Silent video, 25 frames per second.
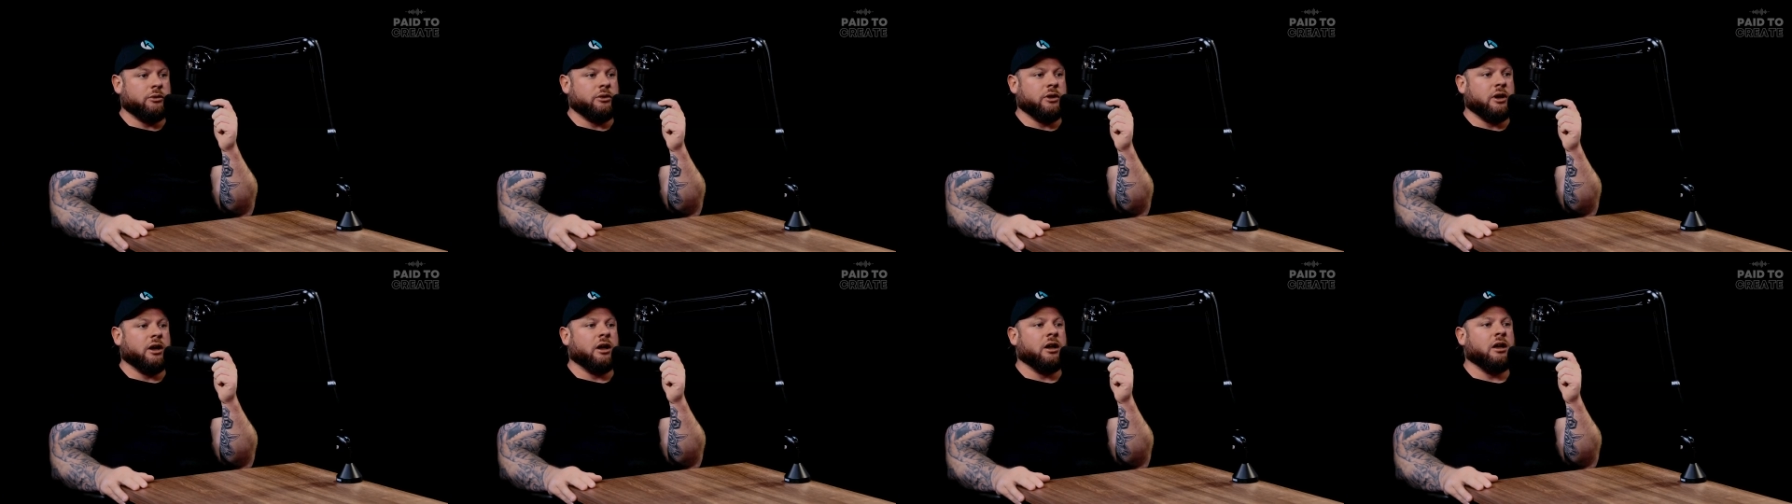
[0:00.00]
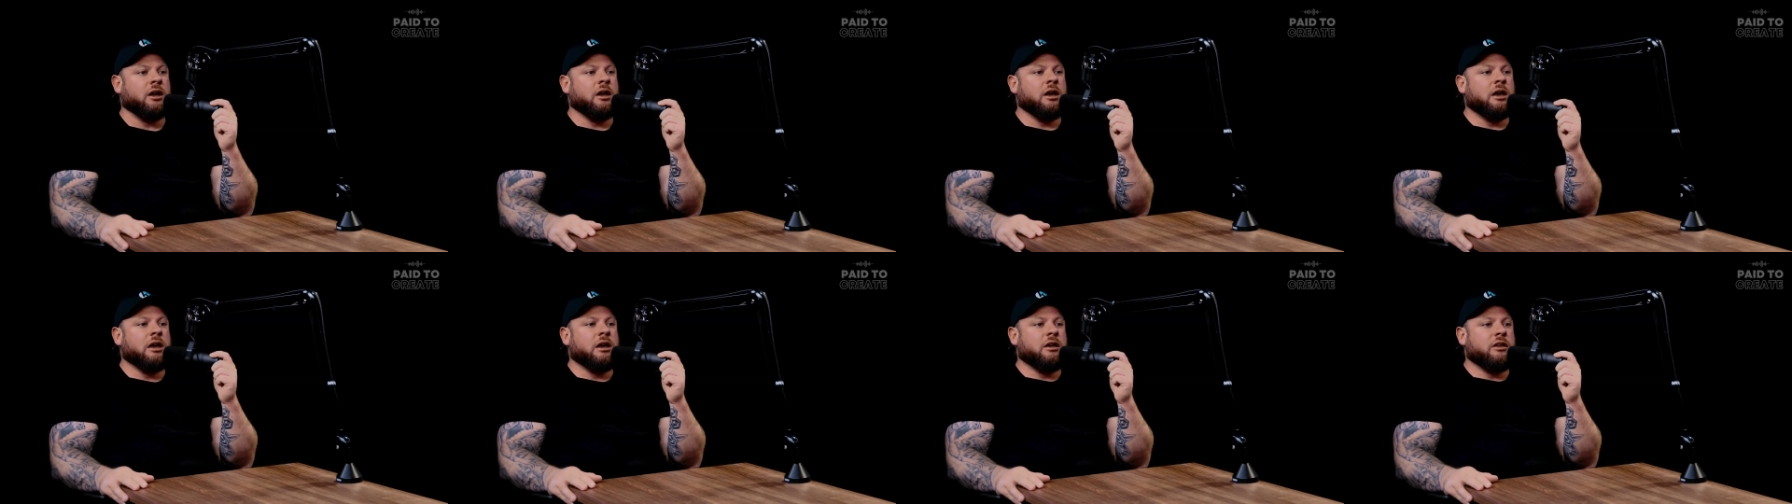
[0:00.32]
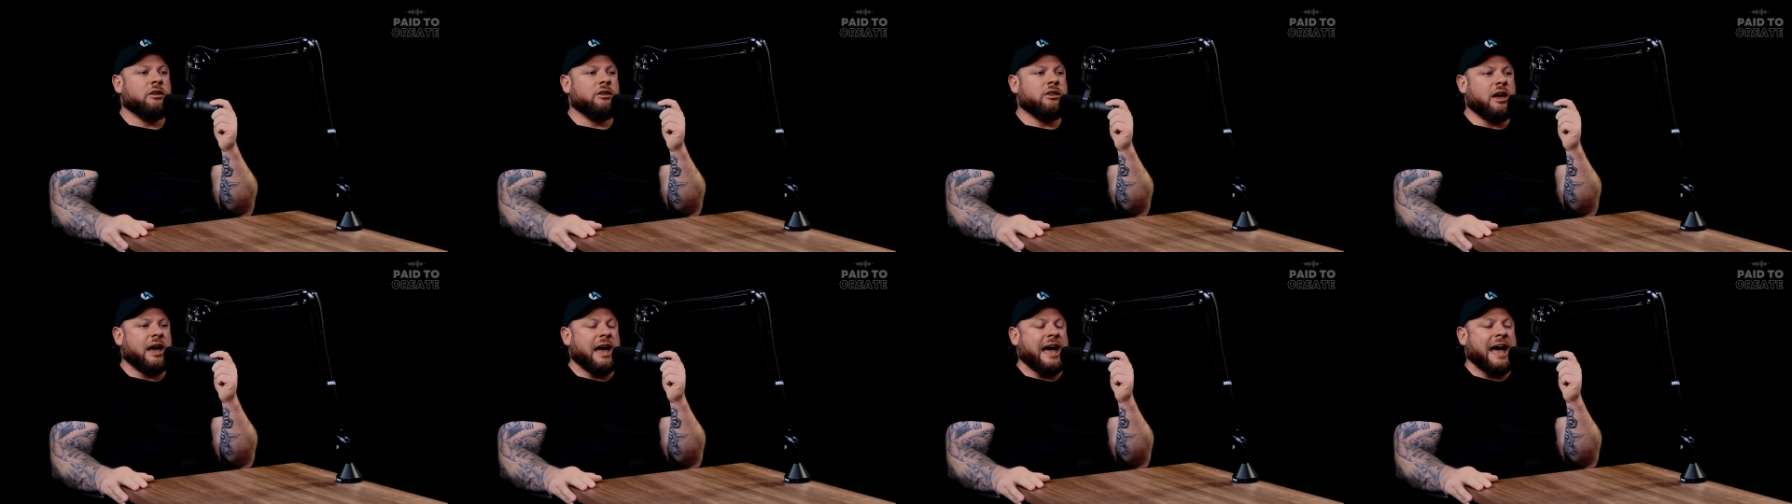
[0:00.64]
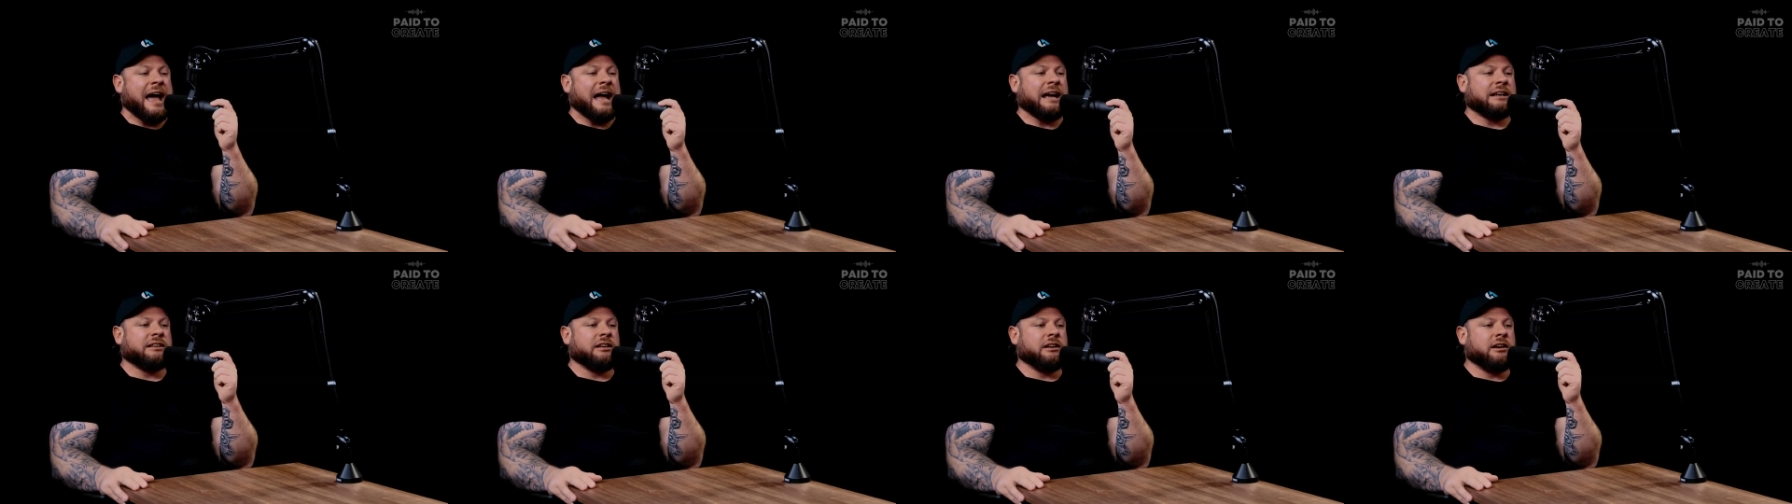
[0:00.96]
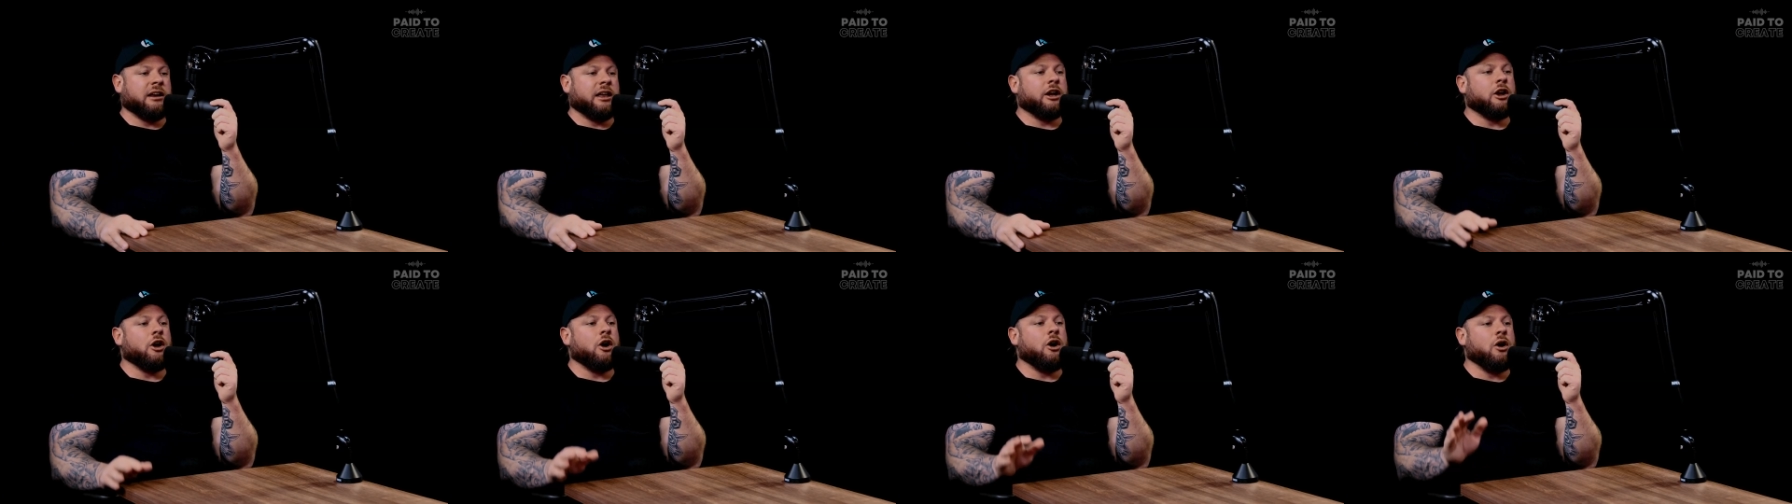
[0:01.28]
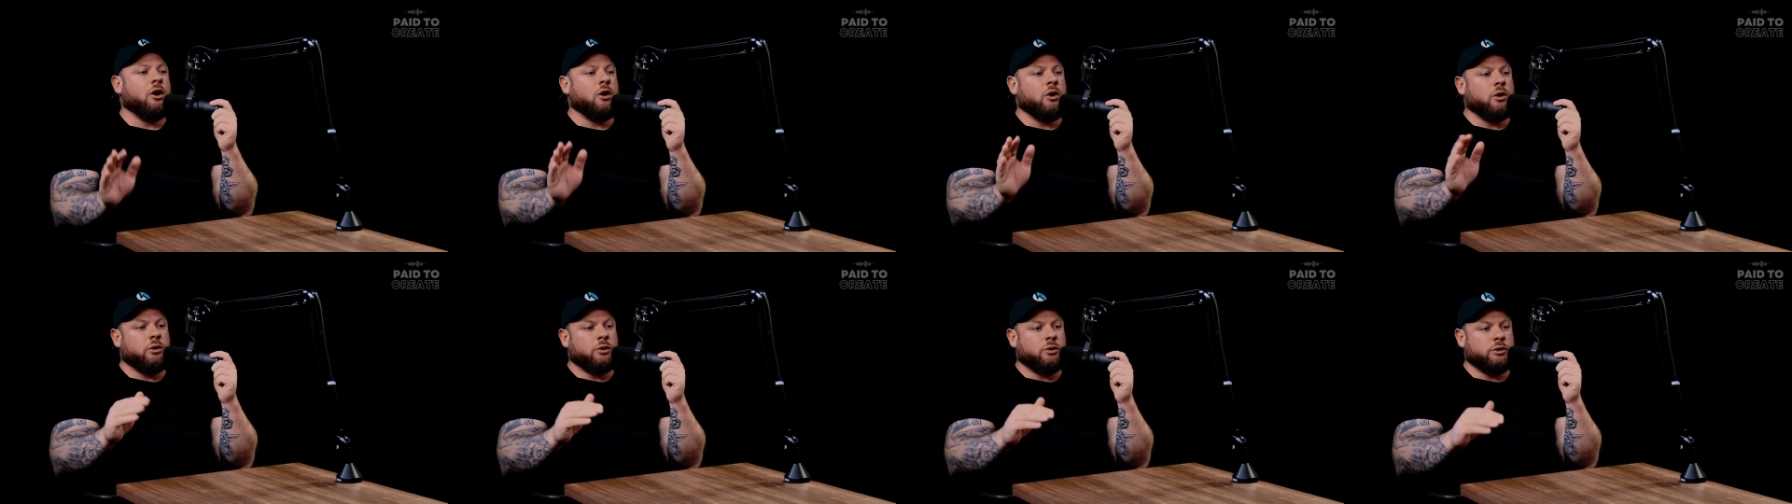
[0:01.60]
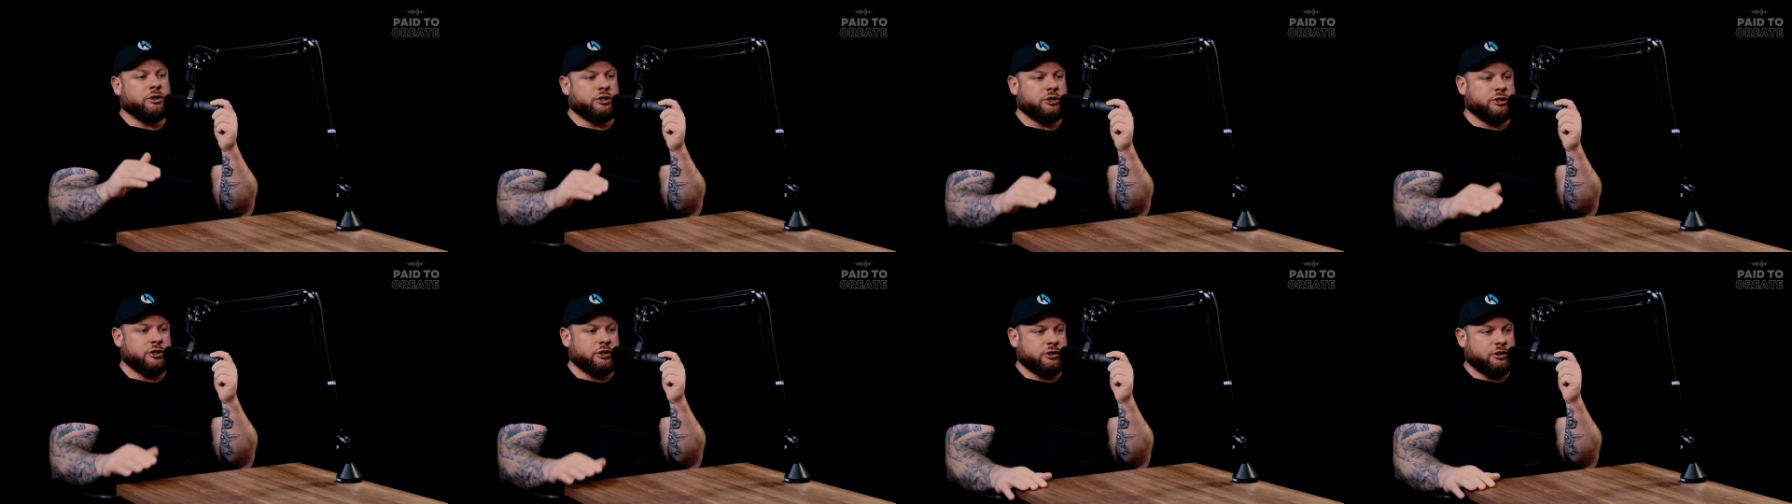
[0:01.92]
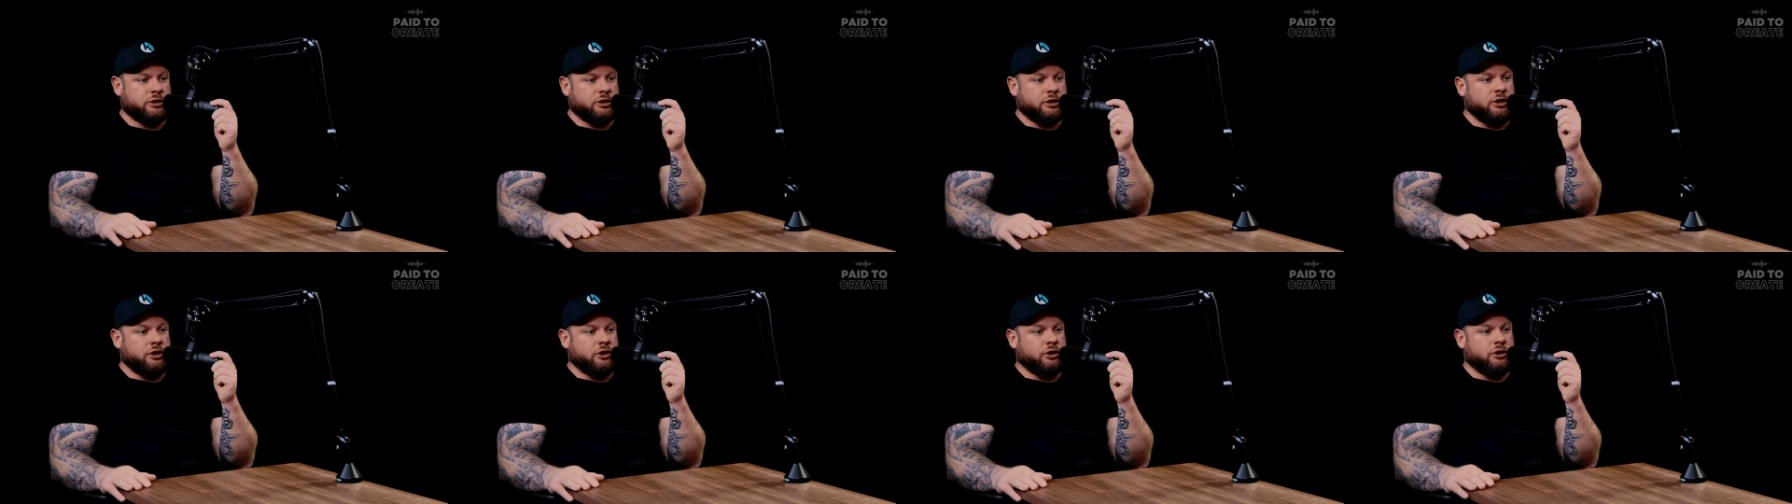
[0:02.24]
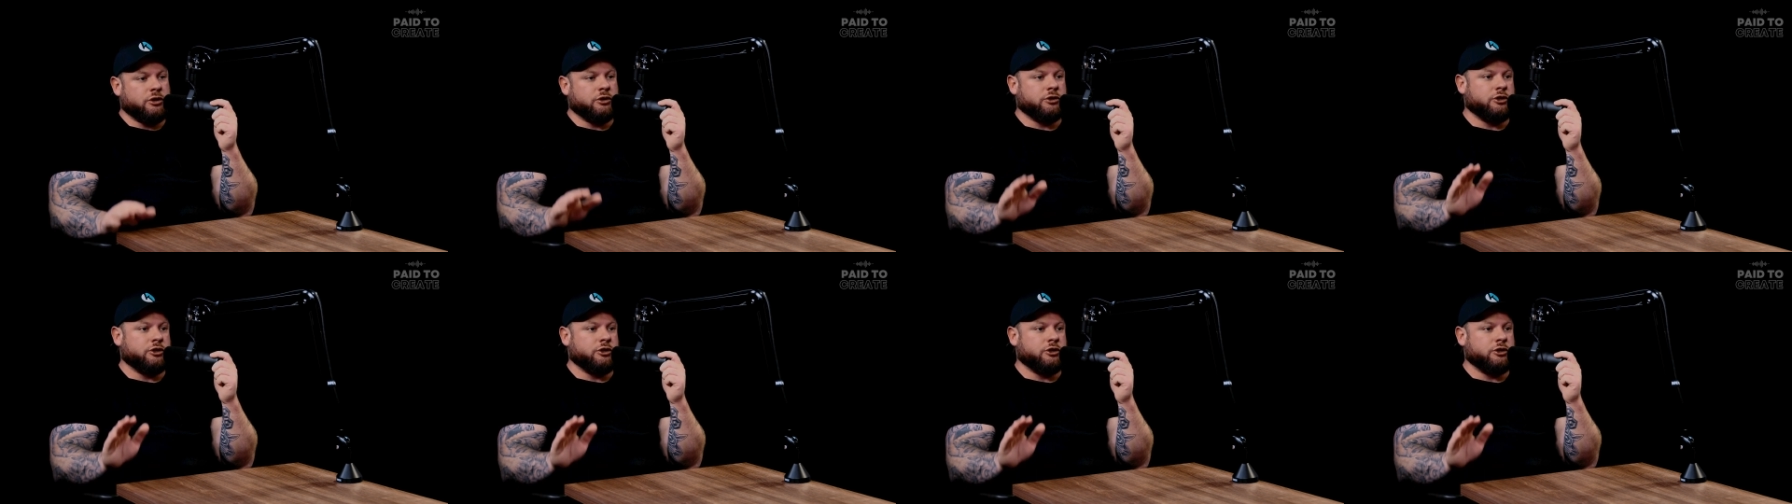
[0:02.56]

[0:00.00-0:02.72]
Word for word: The the acting like oh it's just you,